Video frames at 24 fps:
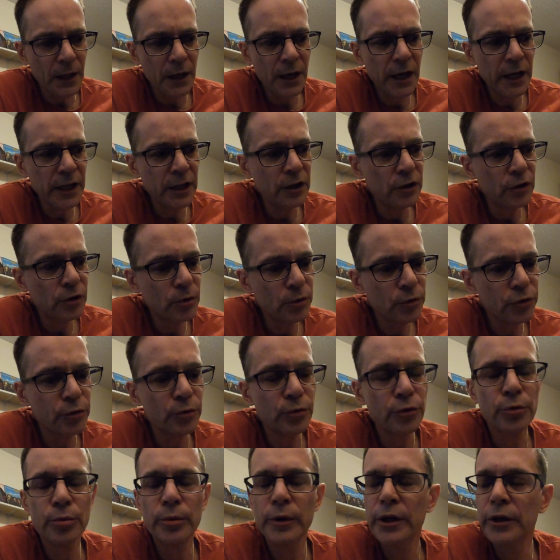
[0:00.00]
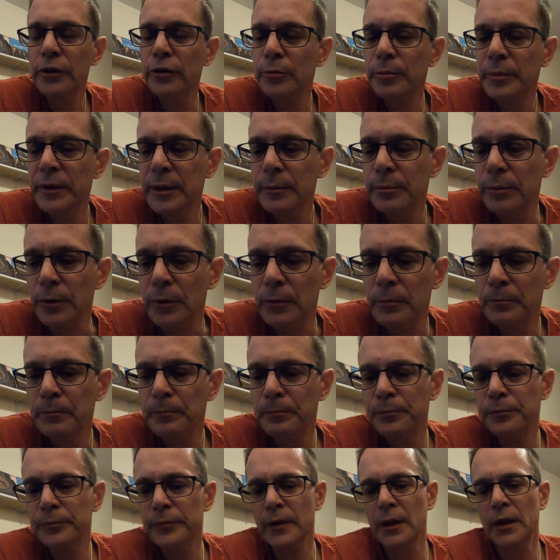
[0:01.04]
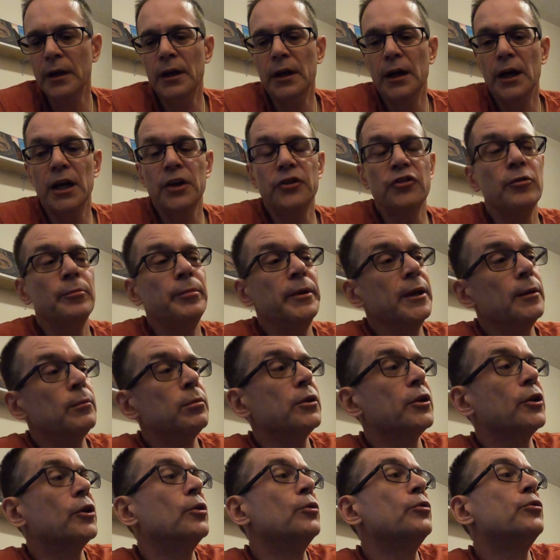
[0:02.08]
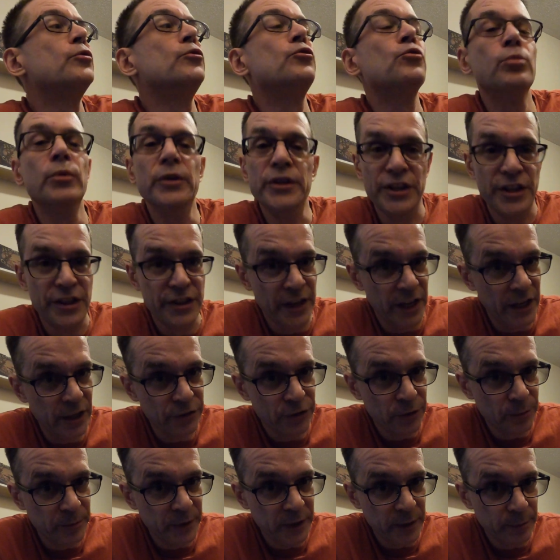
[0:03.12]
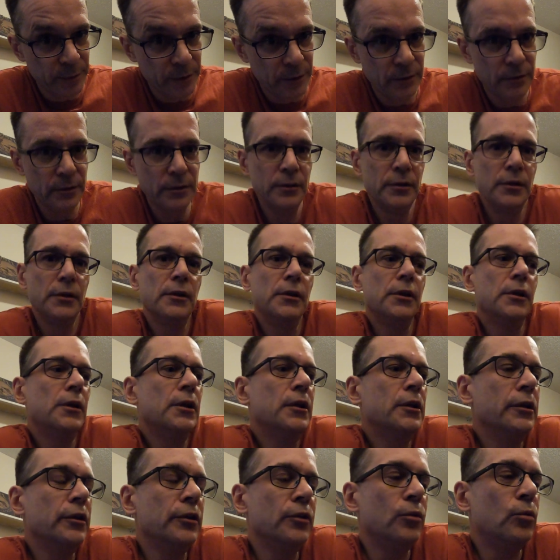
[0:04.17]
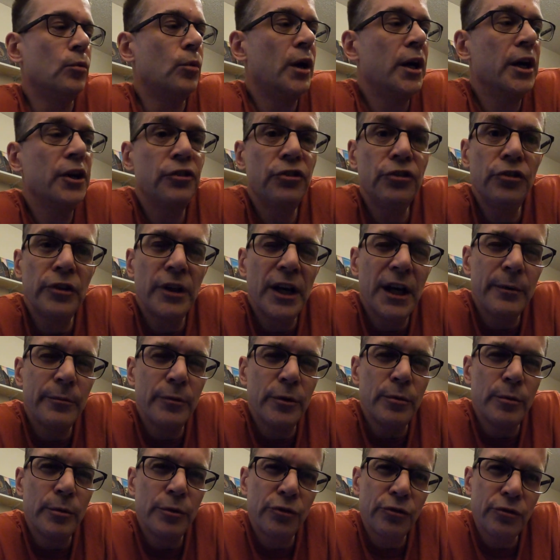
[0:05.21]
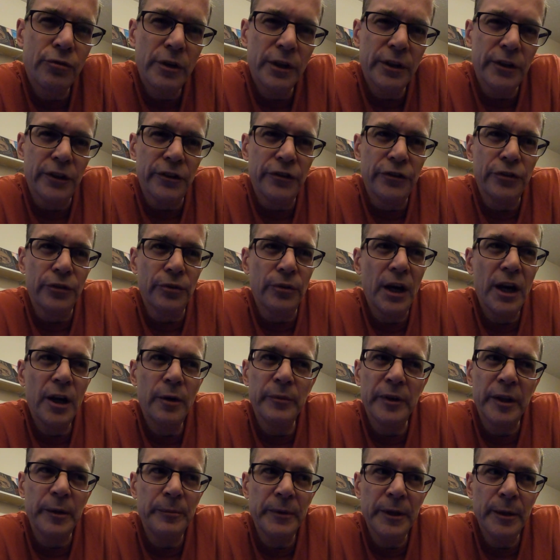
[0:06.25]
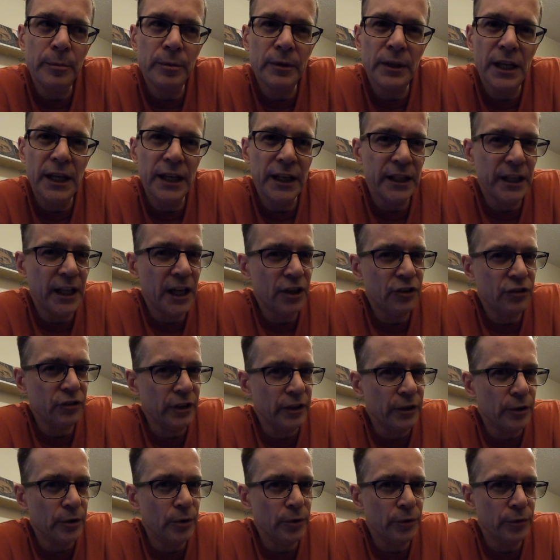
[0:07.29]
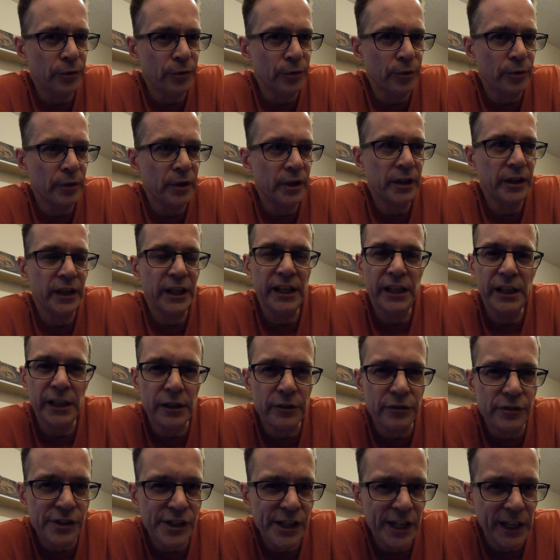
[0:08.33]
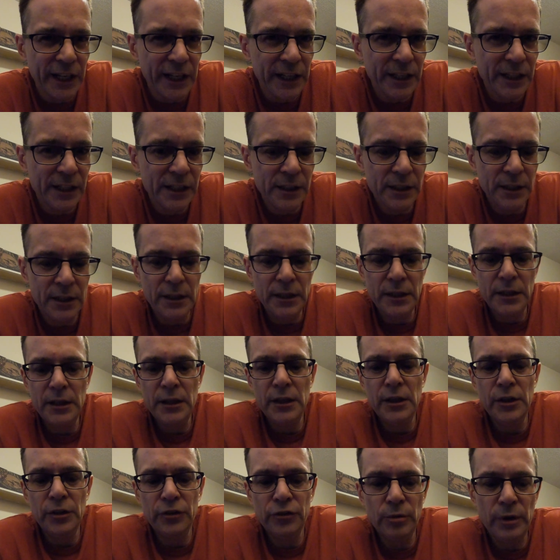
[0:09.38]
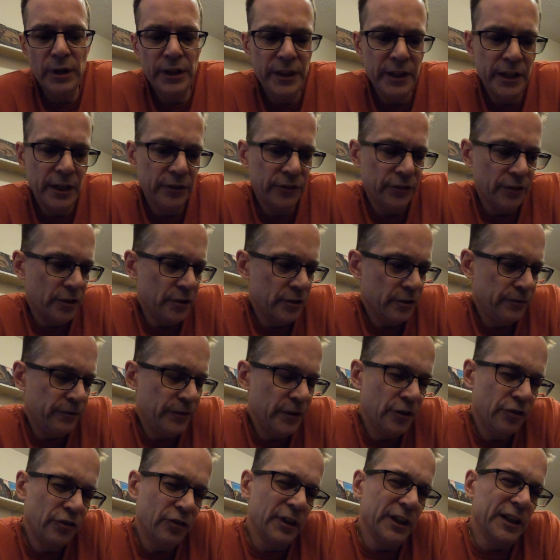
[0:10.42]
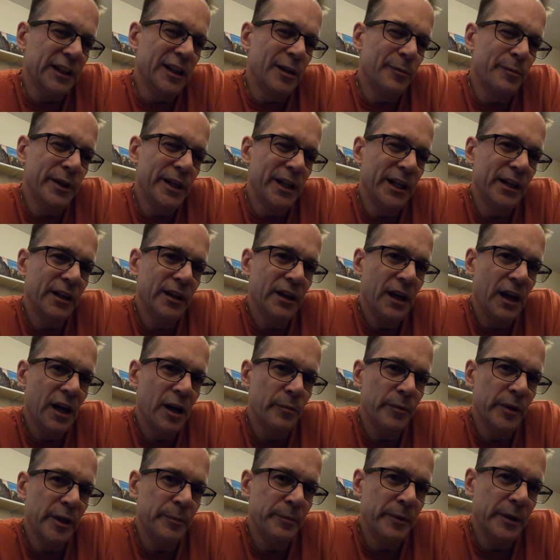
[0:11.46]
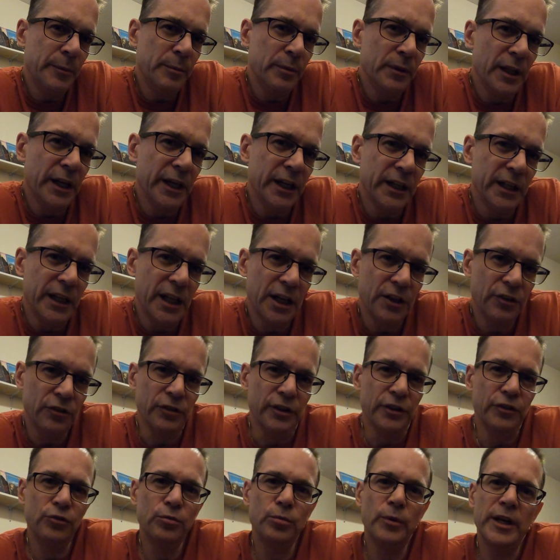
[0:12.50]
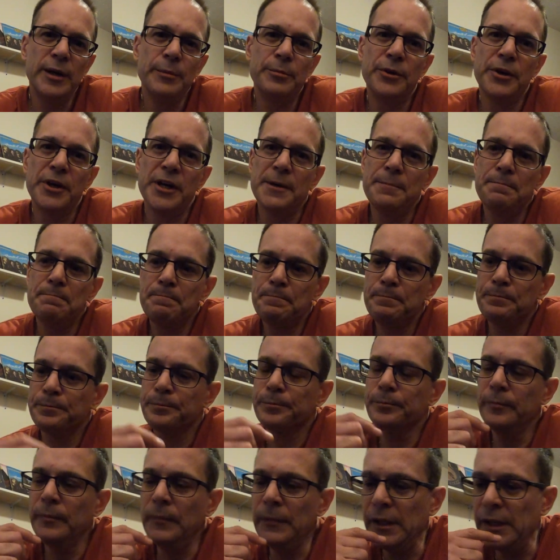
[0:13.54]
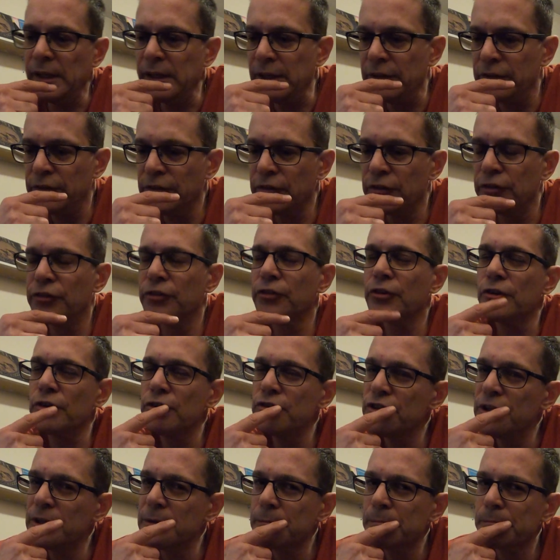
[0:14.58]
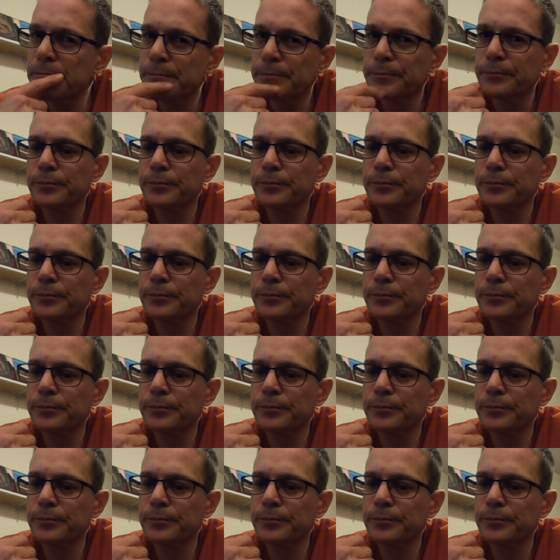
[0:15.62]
I can go through 300 people. I should be able to go through 20,000 people. You know, why should I be restricted to how many people I can actually go through on any given day? So I think it's artificially limiting how many people I can actually swipe on, and it's discouraging.